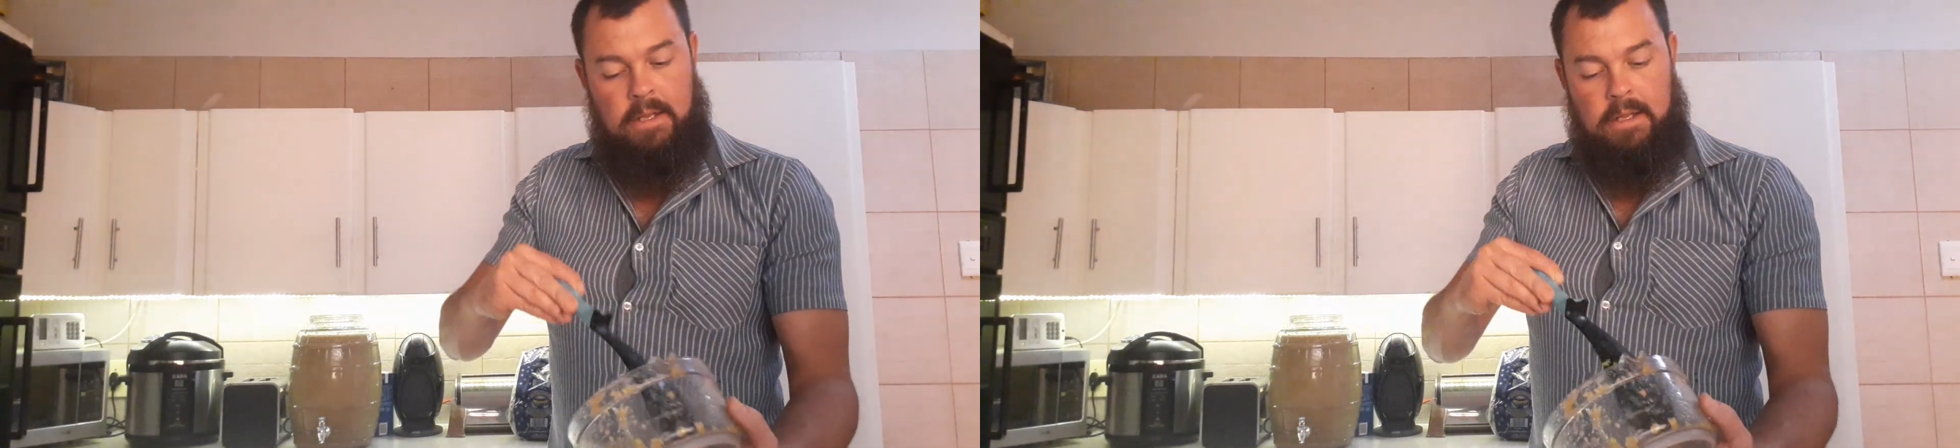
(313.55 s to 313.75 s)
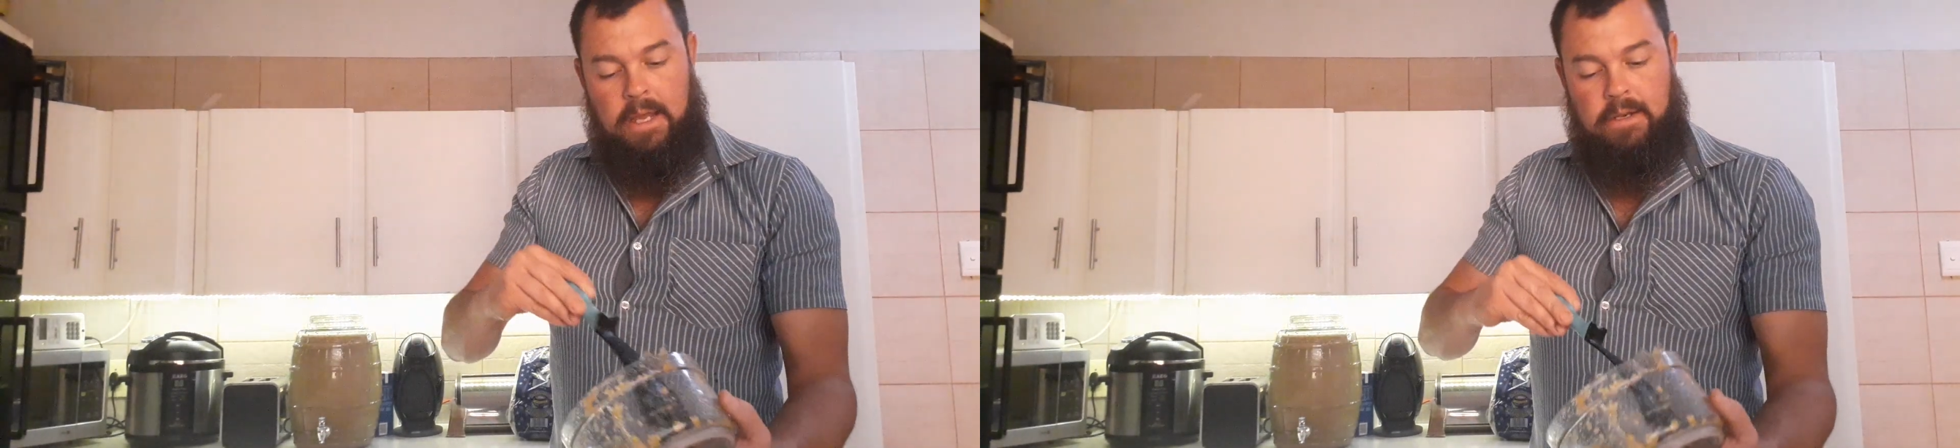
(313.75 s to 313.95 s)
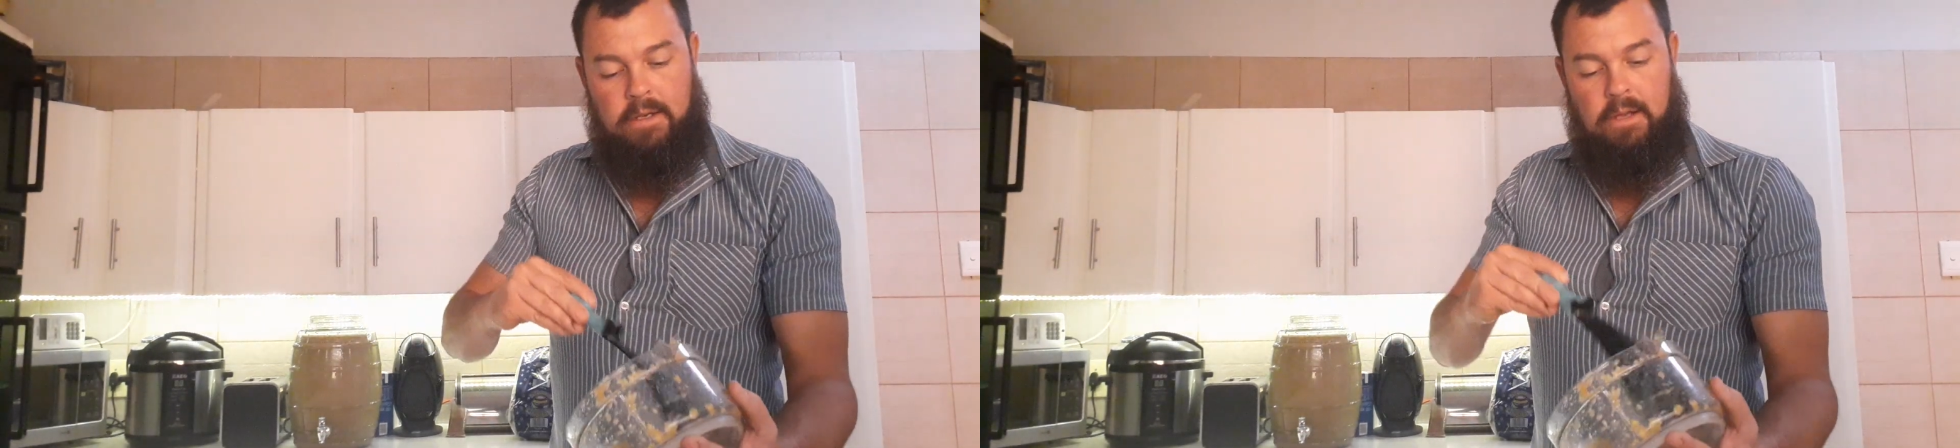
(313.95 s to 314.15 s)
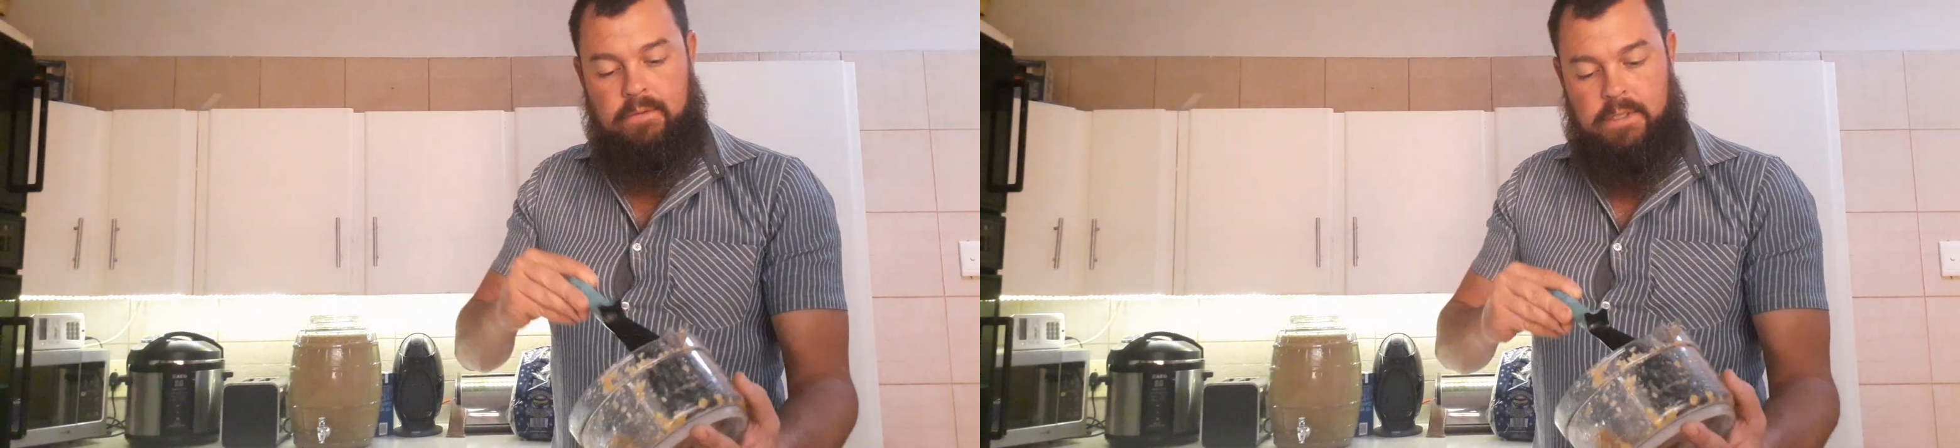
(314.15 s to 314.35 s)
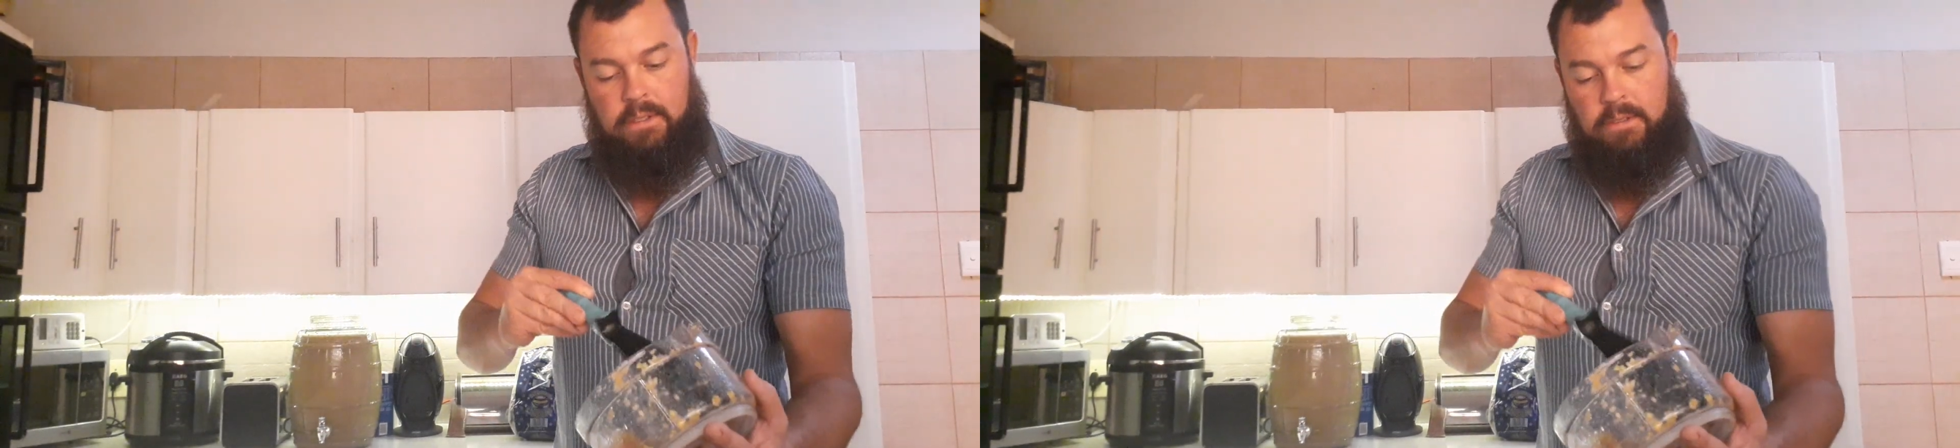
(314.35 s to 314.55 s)
and it
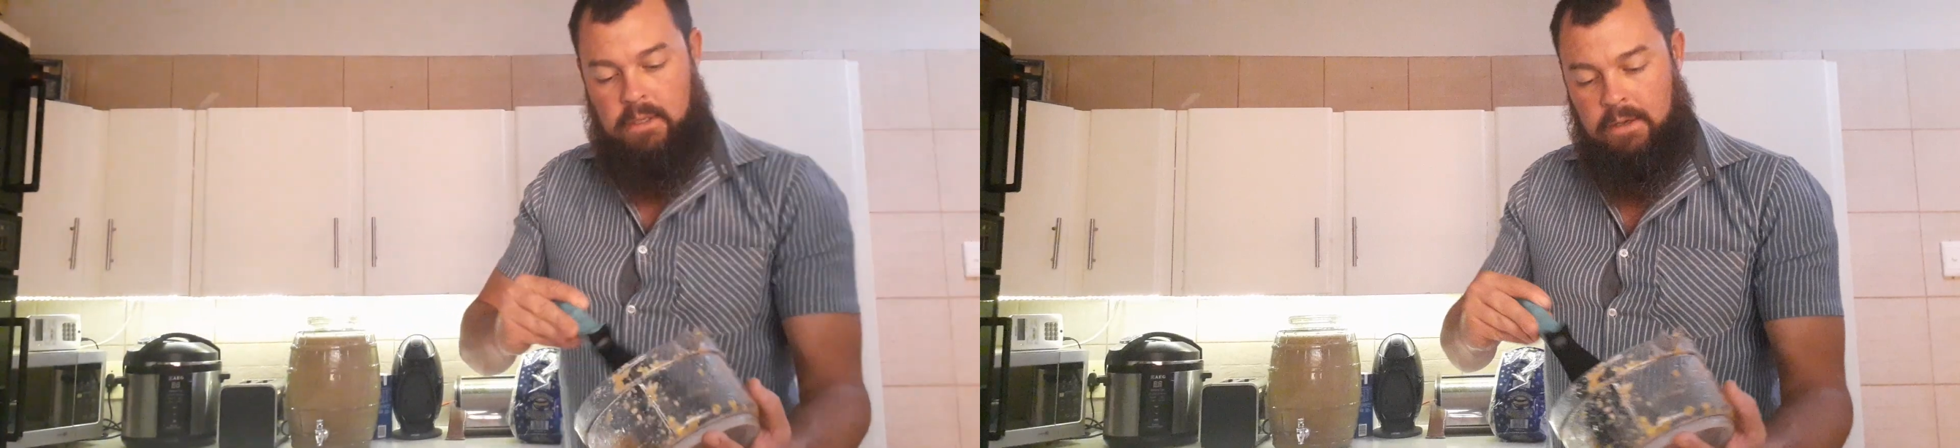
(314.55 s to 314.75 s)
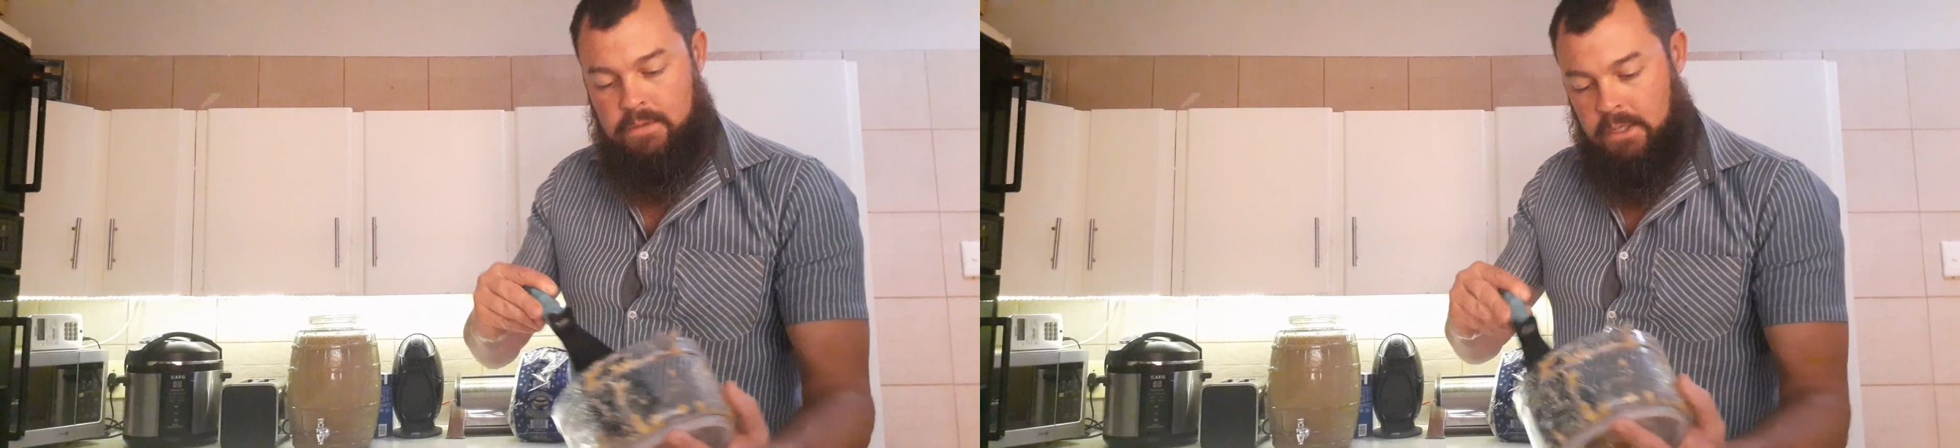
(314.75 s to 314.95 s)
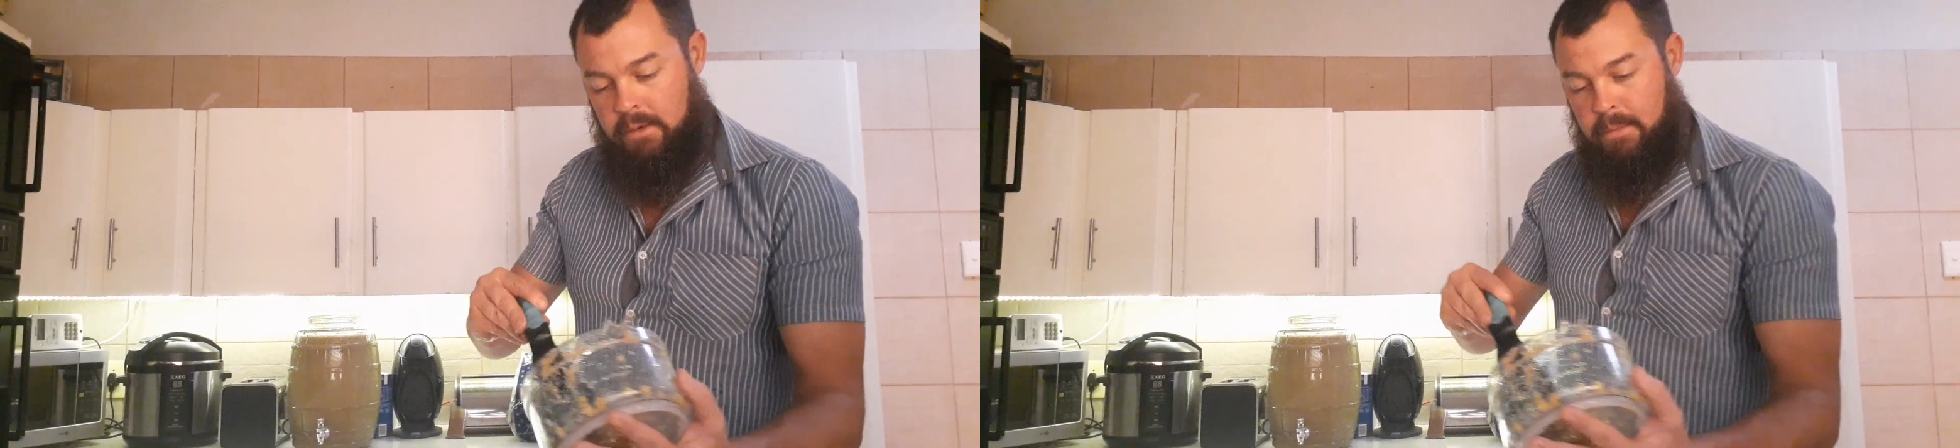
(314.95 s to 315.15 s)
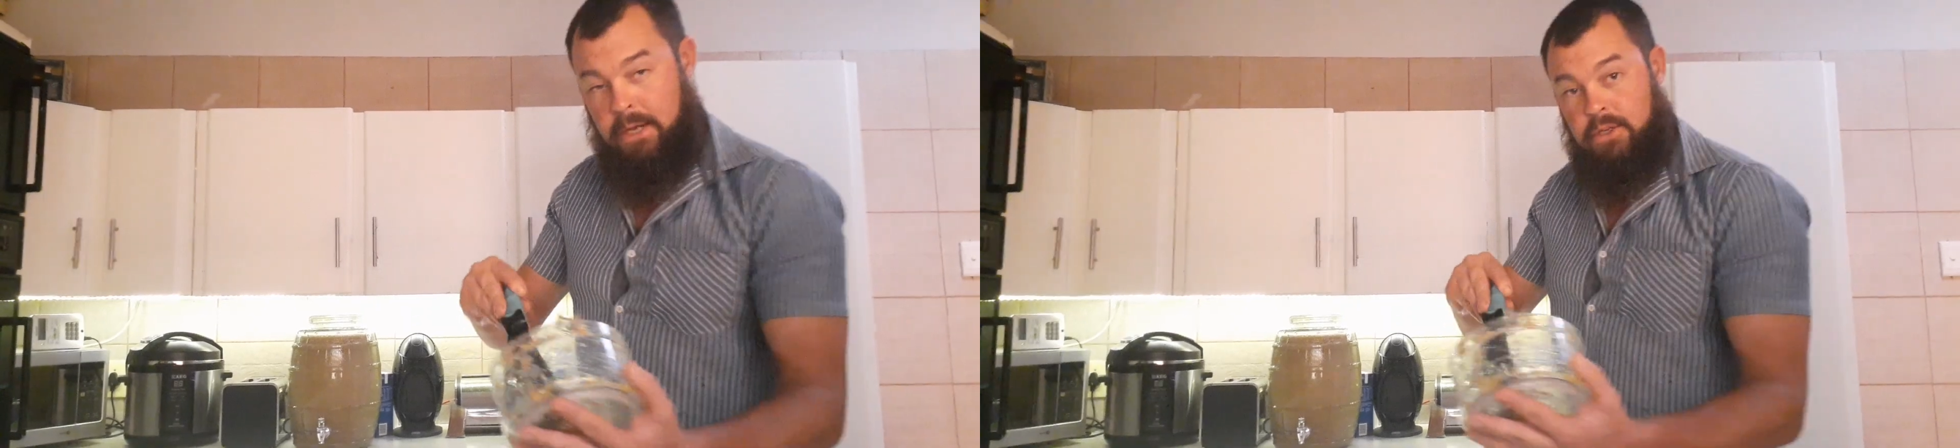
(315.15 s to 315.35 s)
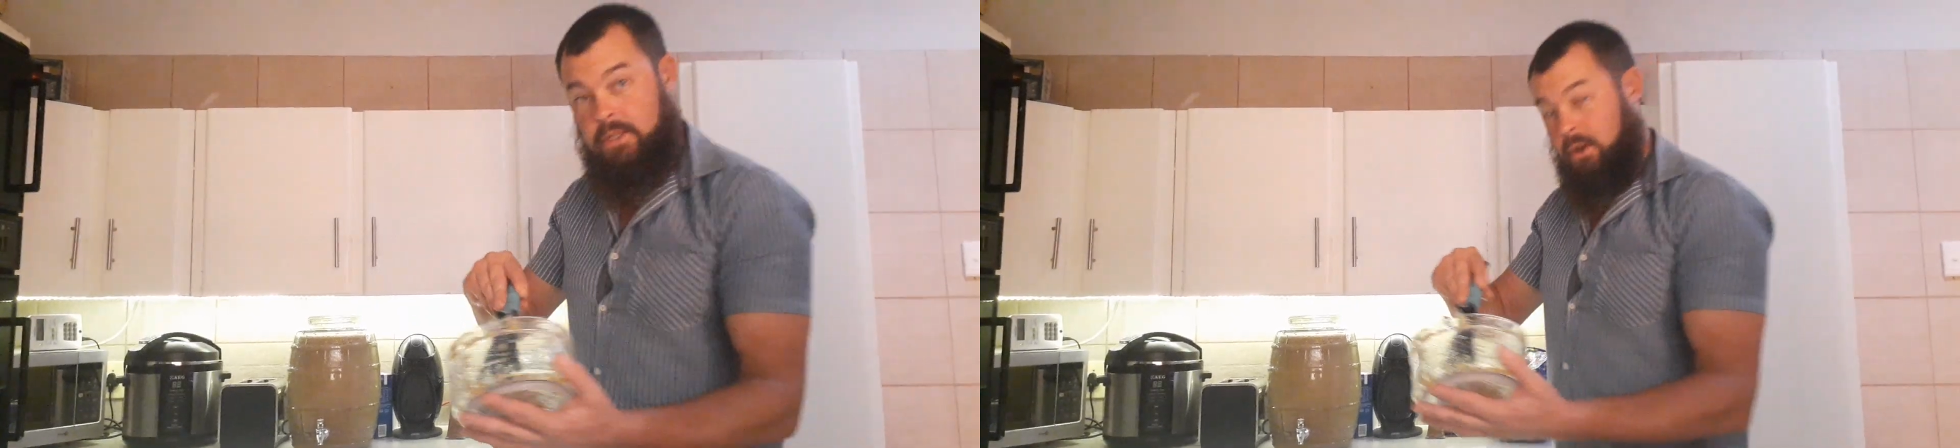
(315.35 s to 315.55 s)
gives it a
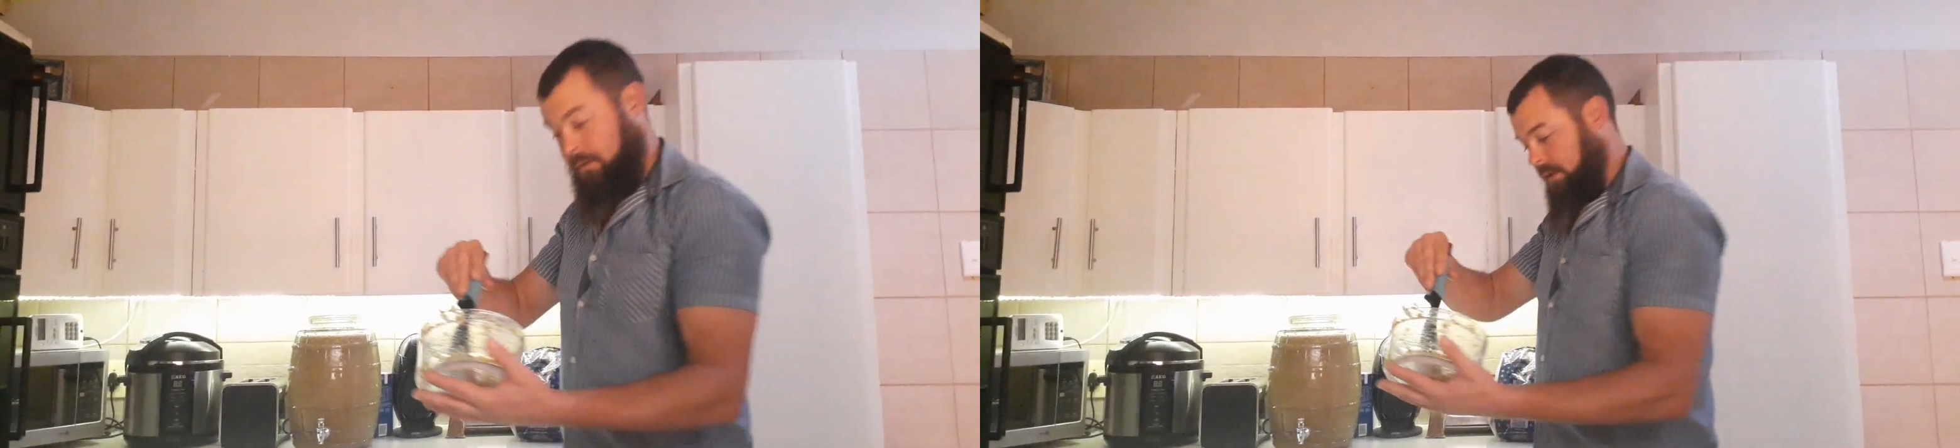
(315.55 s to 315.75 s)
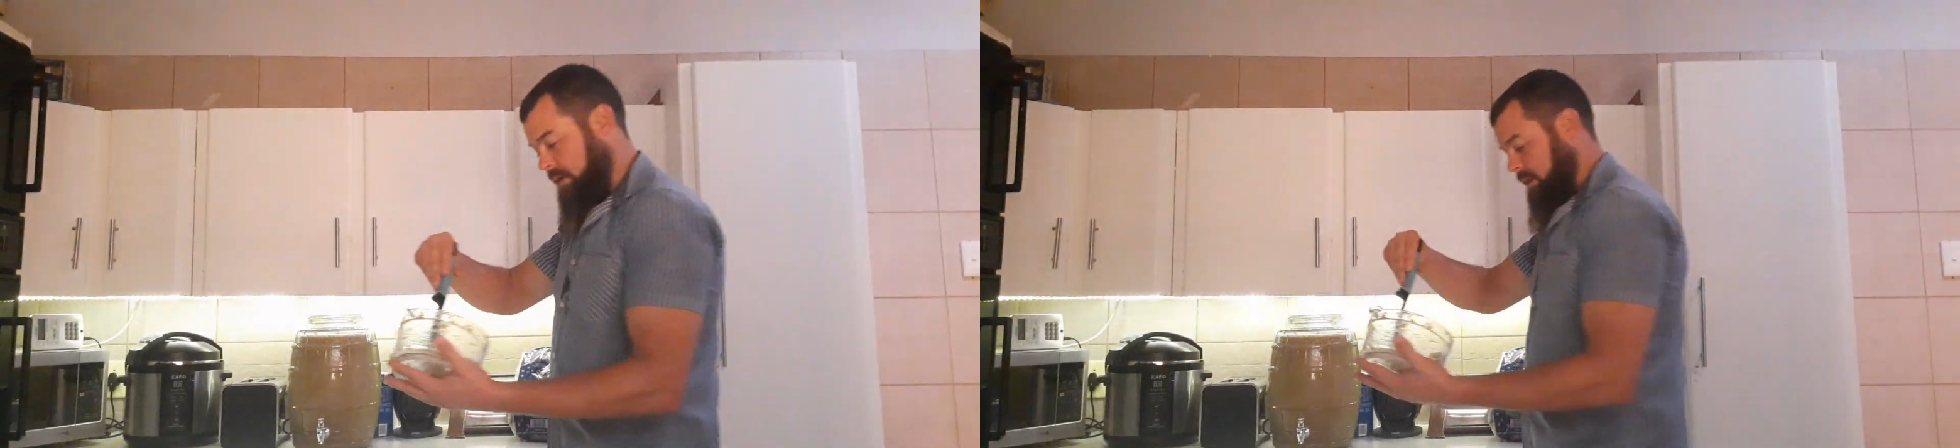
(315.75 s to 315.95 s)
much softer